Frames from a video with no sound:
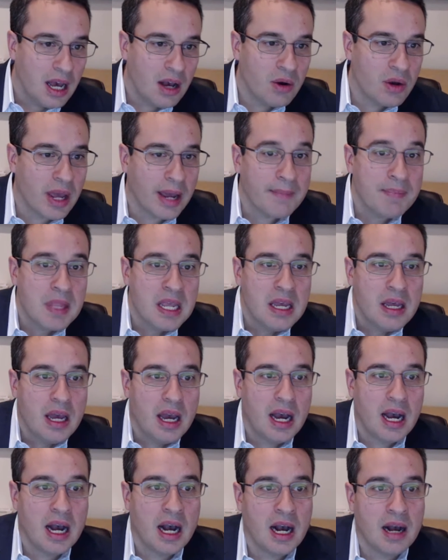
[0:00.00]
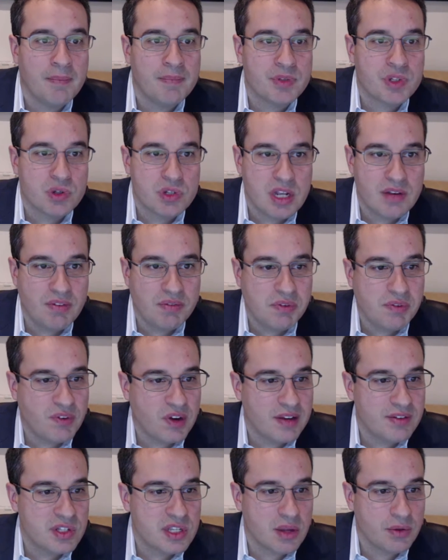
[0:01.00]
Okay, so
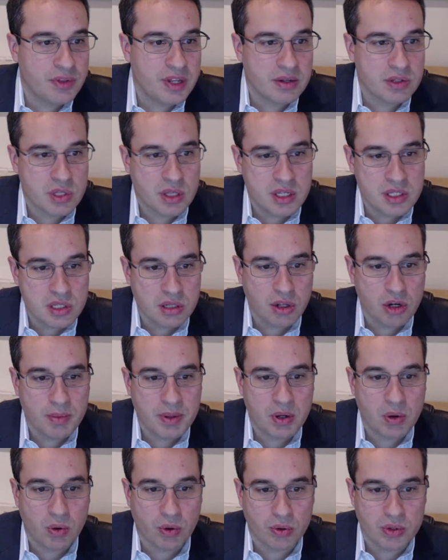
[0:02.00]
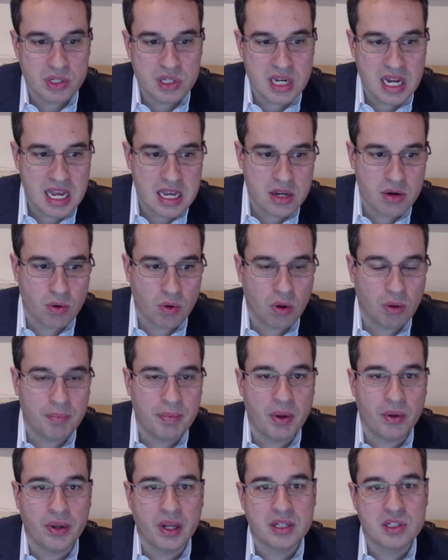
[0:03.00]
1055 Southdown. So this is a little bit older. This is an
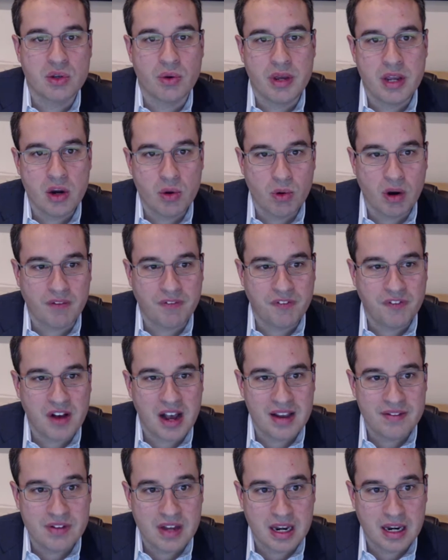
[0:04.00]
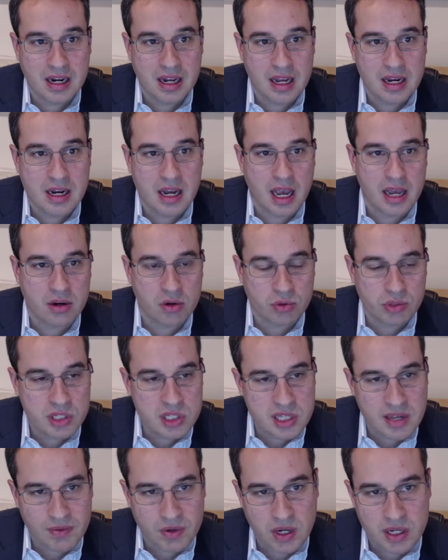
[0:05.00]
8-year-old building. So here we're at $599.9, only
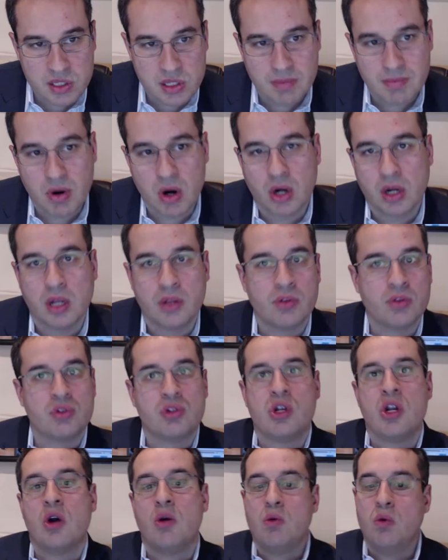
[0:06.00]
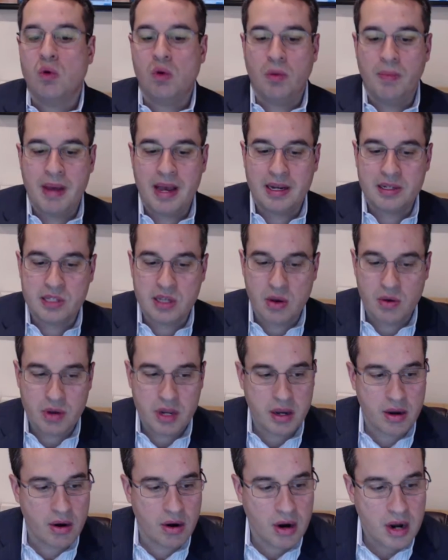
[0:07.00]
7 days in the market. There's no holdbacks out
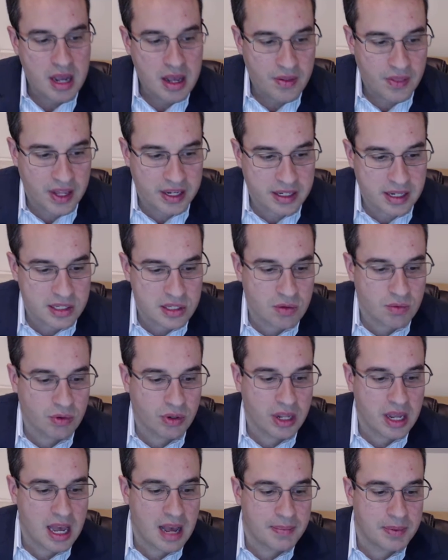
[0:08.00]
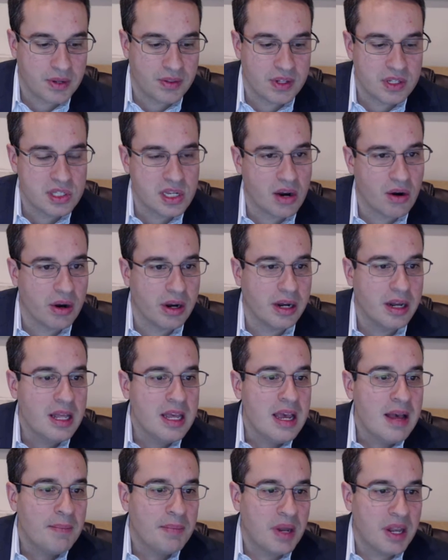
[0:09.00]
here. That doesn't really happen in this area.
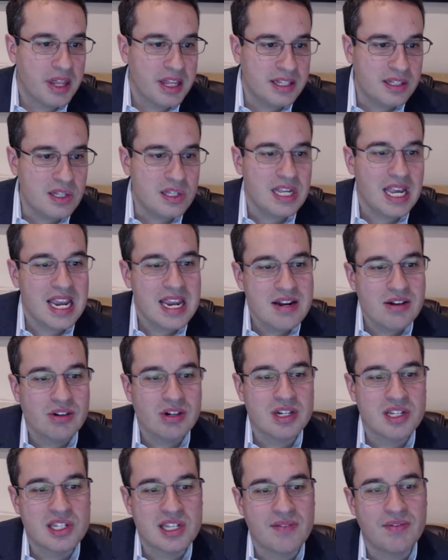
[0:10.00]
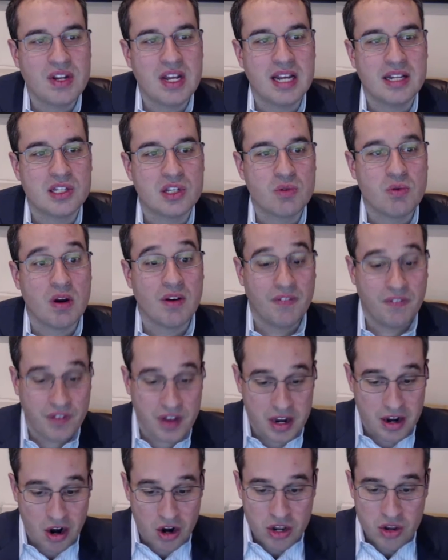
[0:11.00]
But this is 878 square
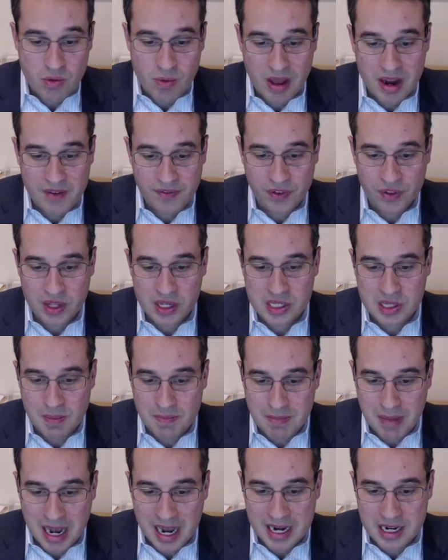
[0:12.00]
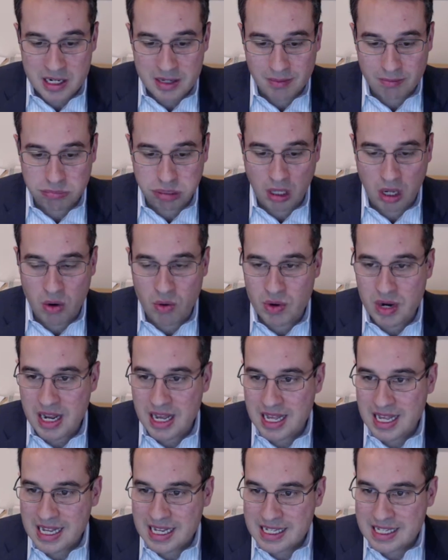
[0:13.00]
feet. Are you ready for this? Mind
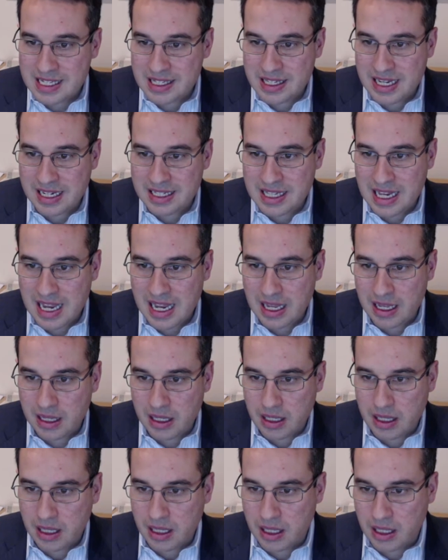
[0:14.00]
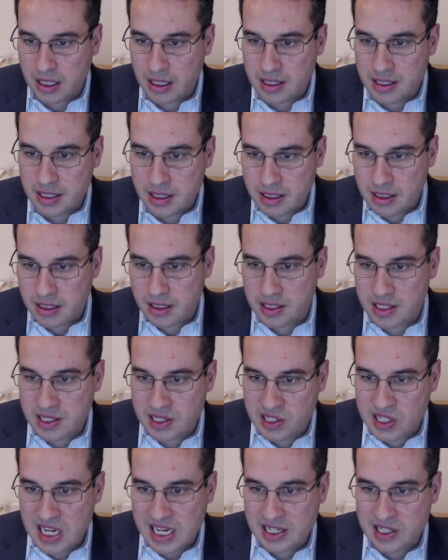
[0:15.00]
blown.
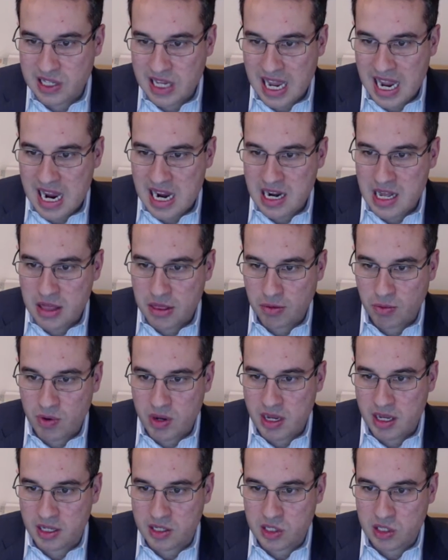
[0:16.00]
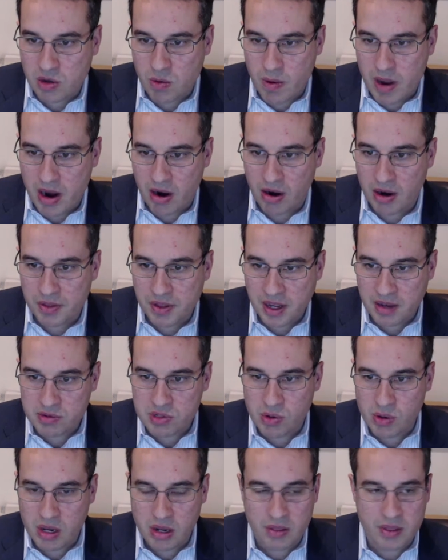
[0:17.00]
683 a square. I think I
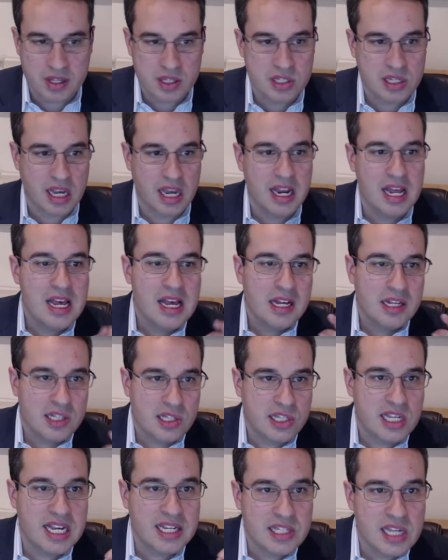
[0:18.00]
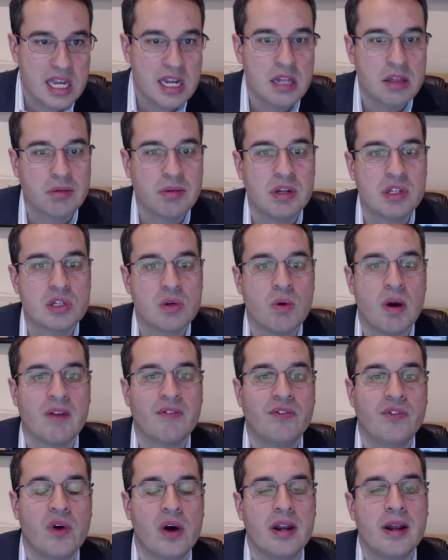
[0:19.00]
was doing it on this side. 683 a
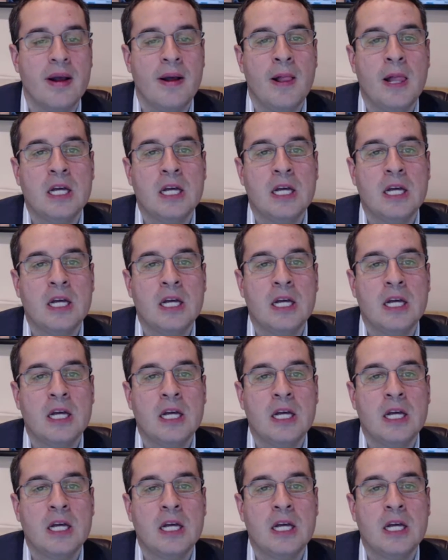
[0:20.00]
square foot.